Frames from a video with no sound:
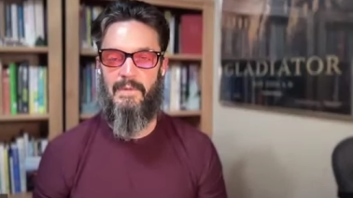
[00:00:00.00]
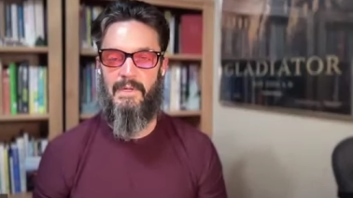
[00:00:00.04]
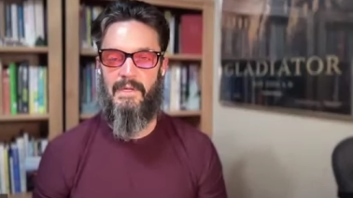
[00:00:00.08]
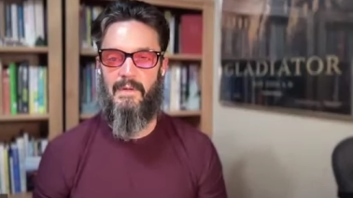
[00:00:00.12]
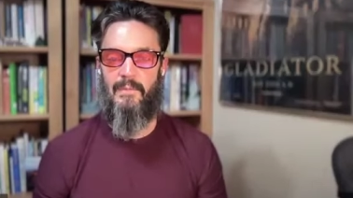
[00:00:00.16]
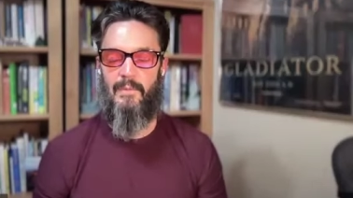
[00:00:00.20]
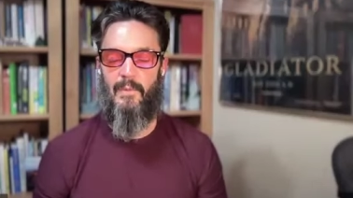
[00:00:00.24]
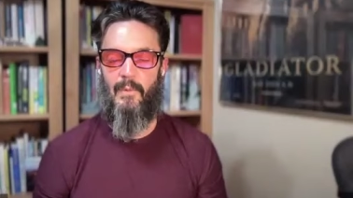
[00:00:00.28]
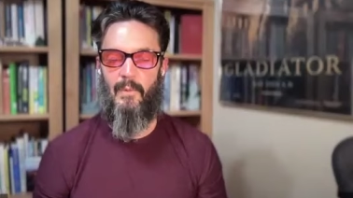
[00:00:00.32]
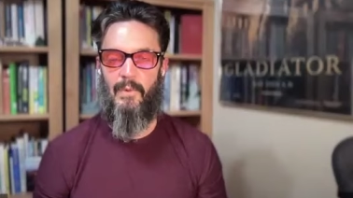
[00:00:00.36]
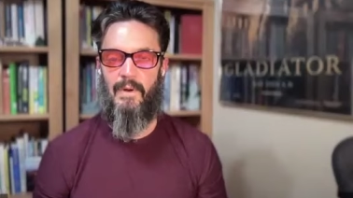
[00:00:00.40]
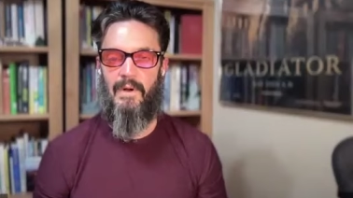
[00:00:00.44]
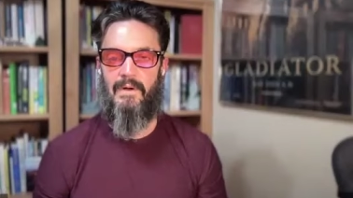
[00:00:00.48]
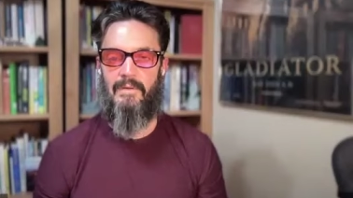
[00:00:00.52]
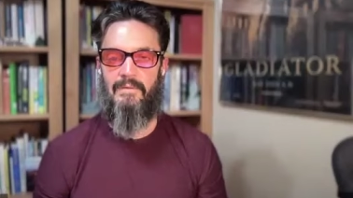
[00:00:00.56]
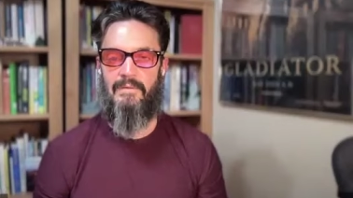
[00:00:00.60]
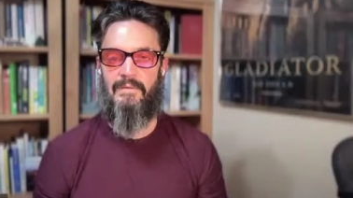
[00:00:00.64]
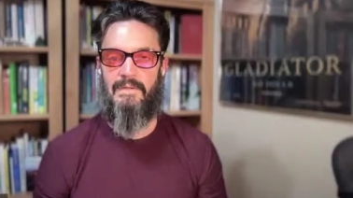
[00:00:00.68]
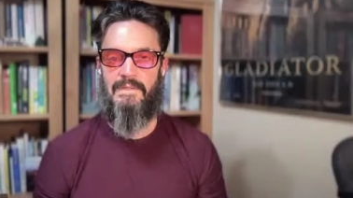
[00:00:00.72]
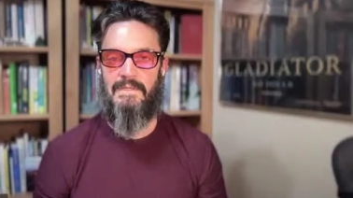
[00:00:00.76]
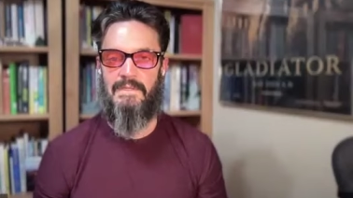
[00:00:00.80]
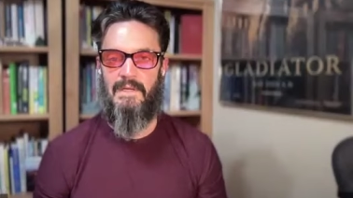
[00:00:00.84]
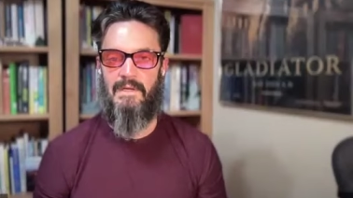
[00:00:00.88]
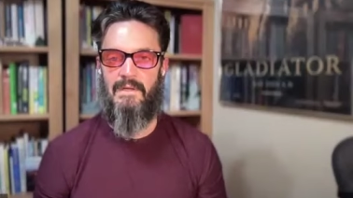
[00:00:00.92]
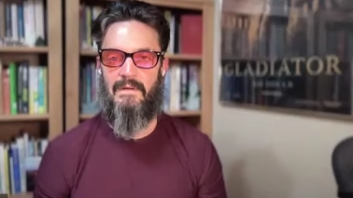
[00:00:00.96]
to become aware
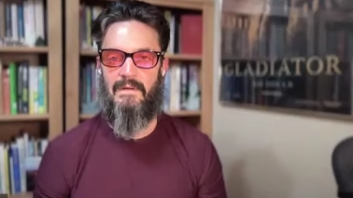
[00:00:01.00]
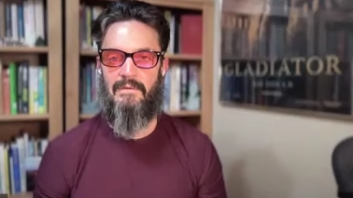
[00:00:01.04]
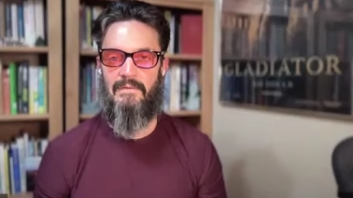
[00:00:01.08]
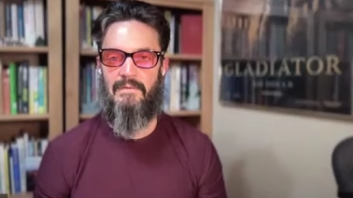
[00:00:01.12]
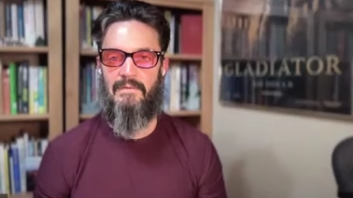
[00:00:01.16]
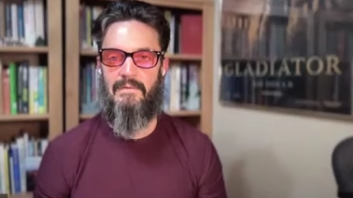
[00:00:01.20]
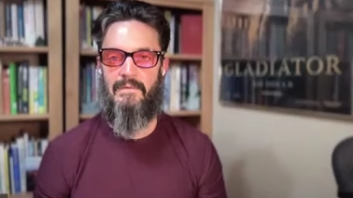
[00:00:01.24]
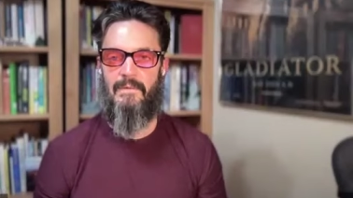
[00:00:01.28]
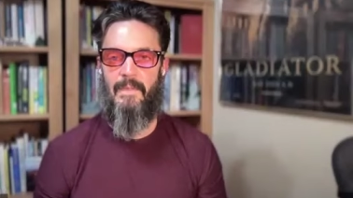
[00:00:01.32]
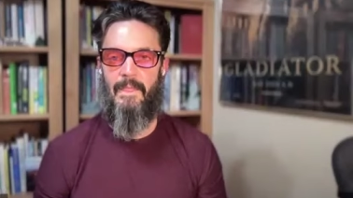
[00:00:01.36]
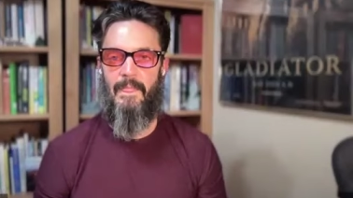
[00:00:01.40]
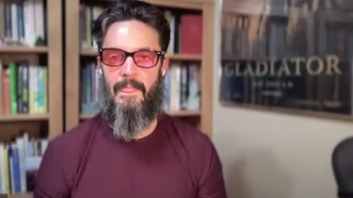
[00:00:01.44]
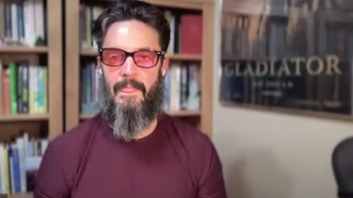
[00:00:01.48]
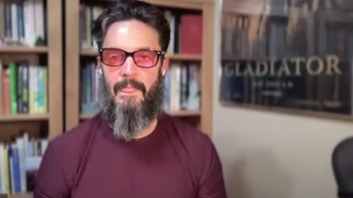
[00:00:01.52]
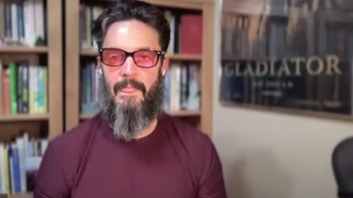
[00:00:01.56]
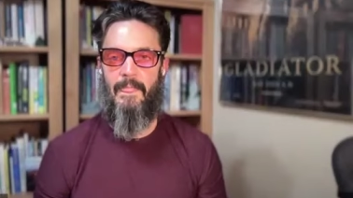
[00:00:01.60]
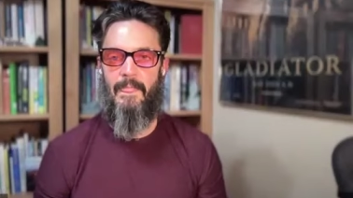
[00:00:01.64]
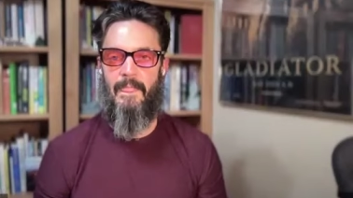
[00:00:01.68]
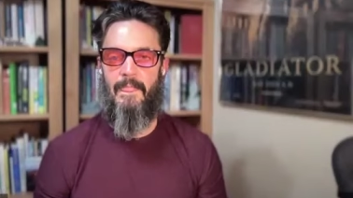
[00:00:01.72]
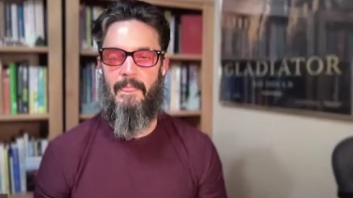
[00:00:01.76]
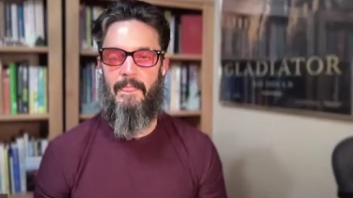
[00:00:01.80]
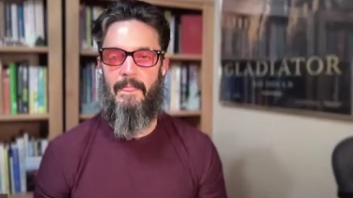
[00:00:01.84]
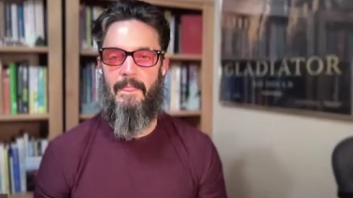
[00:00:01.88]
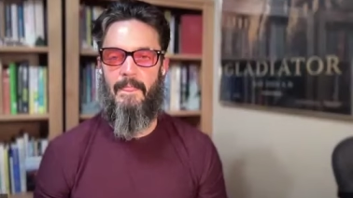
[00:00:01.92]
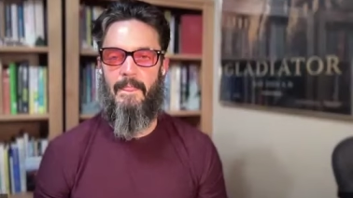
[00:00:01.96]
of itself.
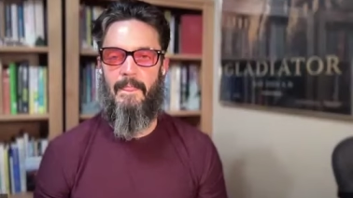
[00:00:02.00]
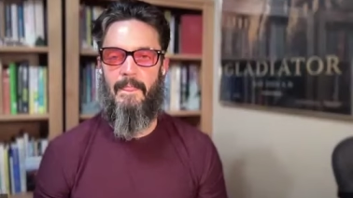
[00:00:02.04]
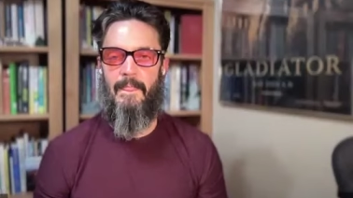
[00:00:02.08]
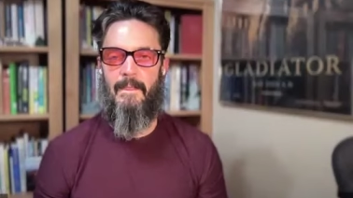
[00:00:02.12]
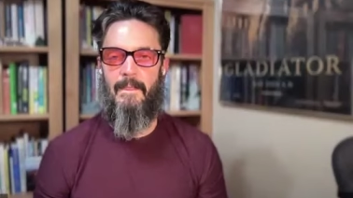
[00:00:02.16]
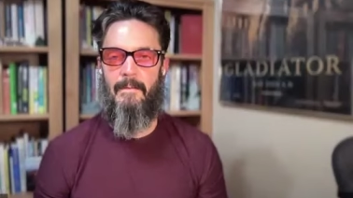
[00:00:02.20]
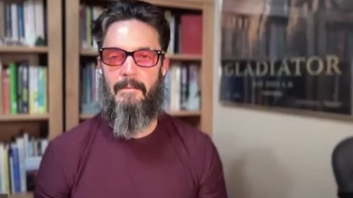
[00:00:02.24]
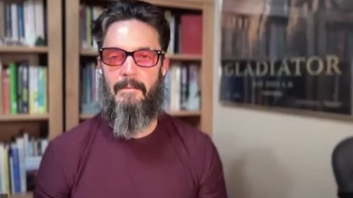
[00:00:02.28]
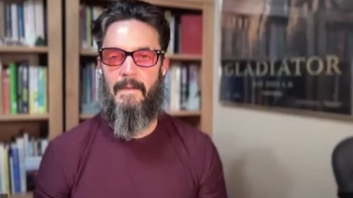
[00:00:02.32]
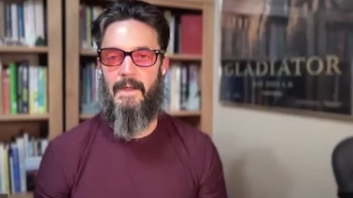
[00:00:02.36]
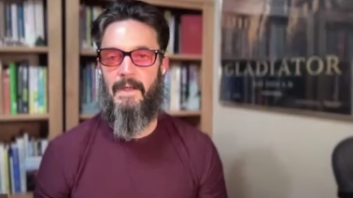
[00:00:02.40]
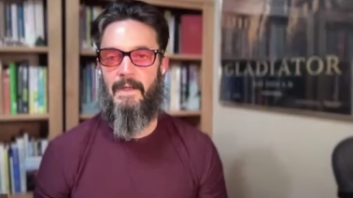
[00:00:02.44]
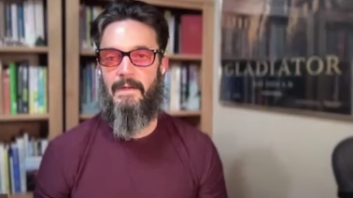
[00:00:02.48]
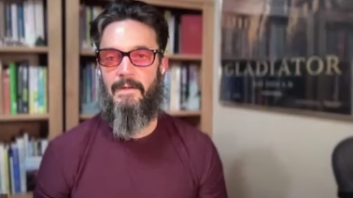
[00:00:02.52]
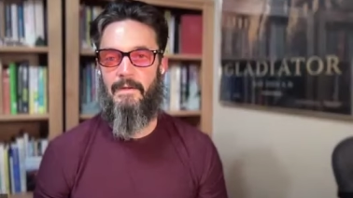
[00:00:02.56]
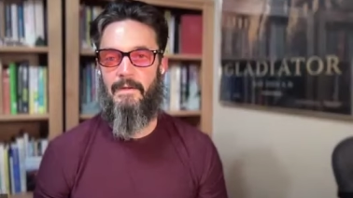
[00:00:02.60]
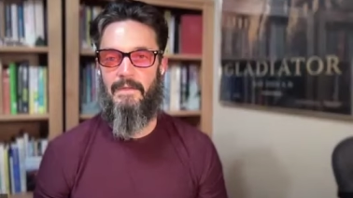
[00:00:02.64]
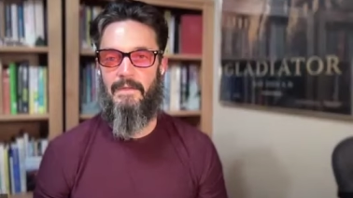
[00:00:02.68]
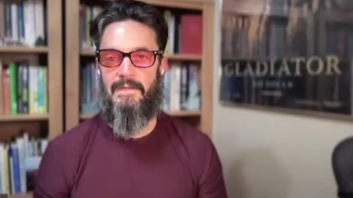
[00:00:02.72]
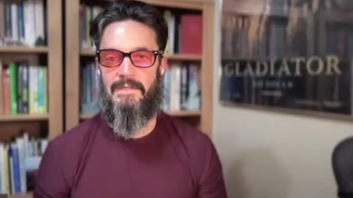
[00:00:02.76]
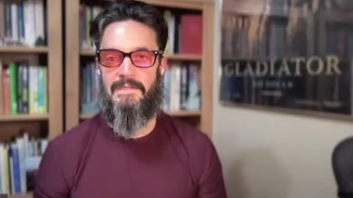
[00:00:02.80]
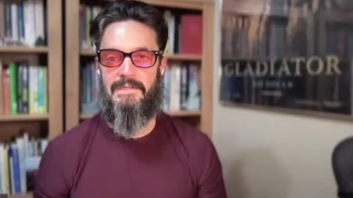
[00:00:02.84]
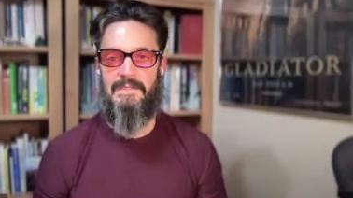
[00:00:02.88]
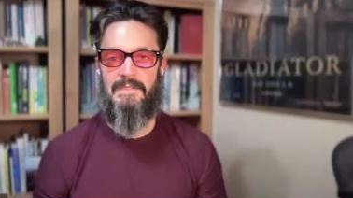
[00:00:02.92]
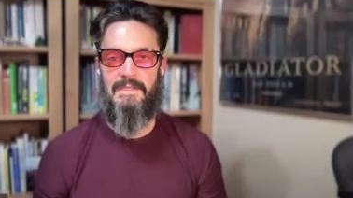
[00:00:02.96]
And I
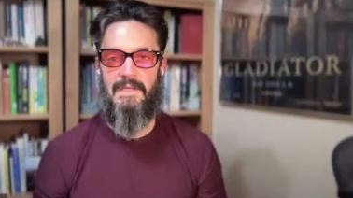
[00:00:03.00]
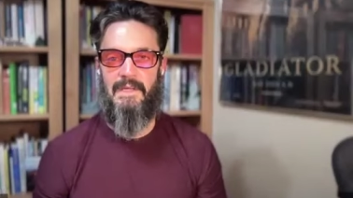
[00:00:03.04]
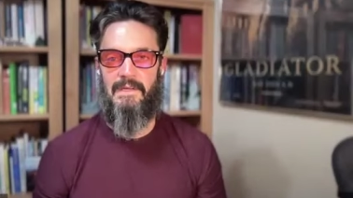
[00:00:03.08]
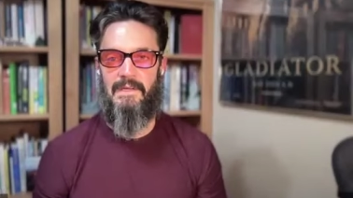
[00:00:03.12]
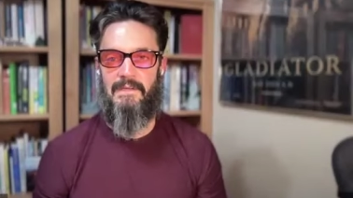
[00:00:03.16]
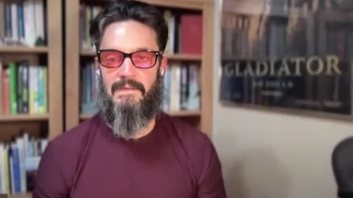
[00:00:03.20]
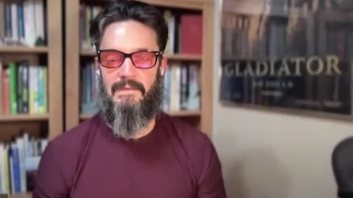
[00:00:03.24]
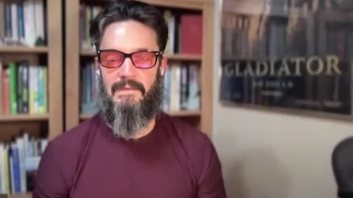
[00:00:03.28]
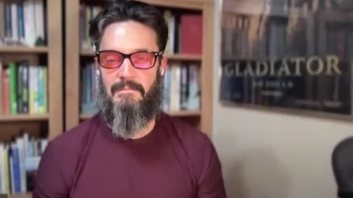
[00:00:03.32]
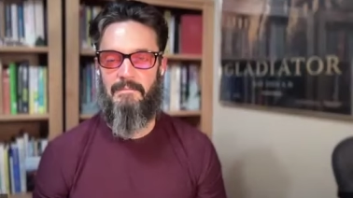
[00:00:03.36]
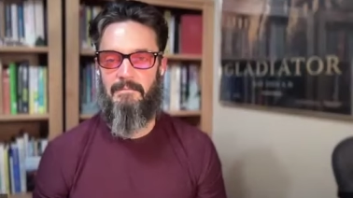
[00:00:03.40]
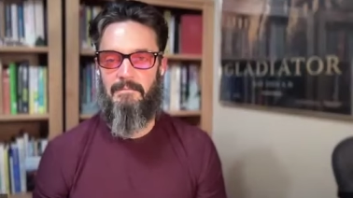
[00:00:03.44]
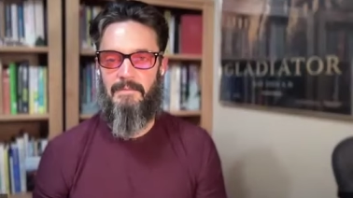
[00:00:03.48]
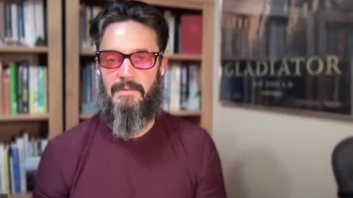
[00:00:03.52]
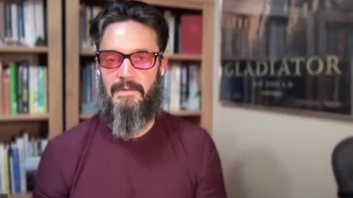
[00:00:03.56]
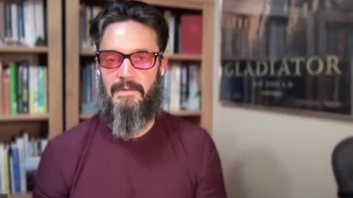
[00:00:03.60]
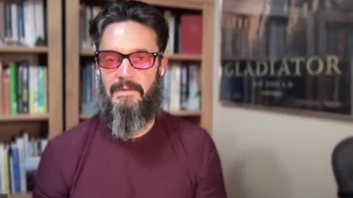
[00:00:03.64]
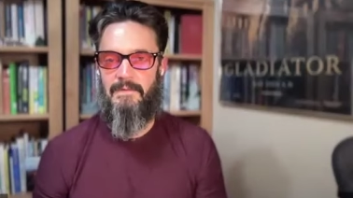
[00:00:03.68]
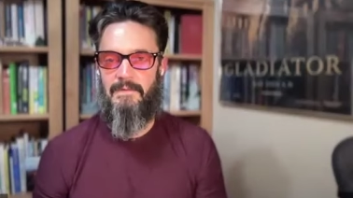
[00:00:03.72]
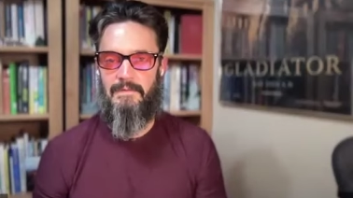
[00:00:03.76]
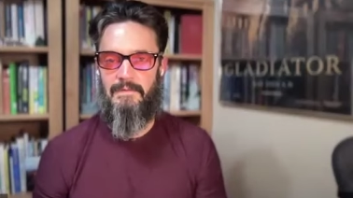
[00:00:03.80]
know this is like